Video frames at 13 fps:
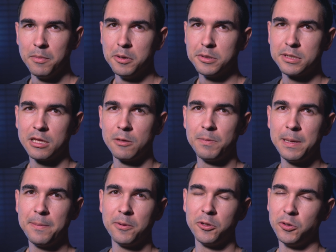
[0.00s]
most of the
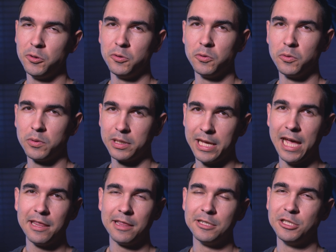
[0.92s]
people who
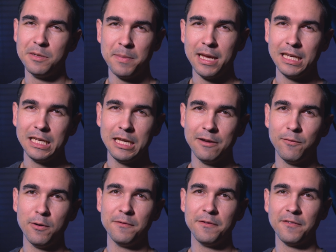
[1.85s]
get the Jinbei E
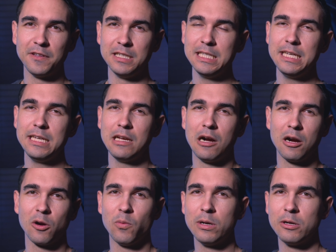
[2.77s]
F one fifty D
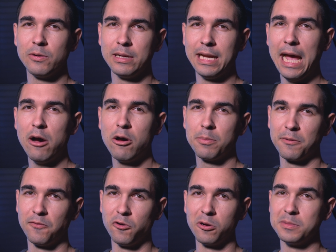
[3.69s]
are wondering how it
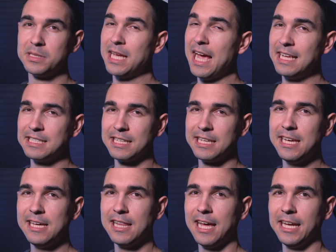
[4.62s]
performs as a
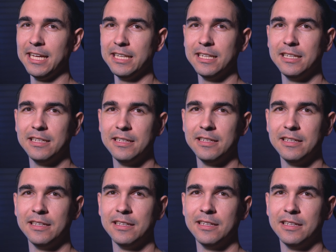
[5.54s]
key light.
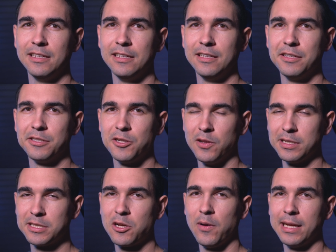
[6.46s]
So
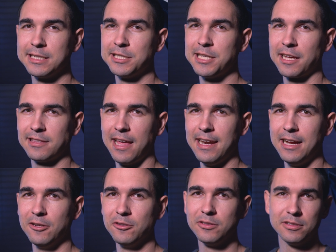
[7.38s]
let's go ahead and check that
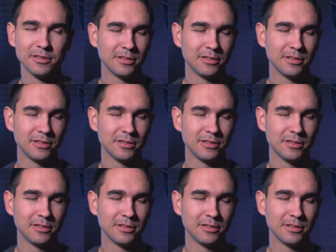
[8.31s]
out.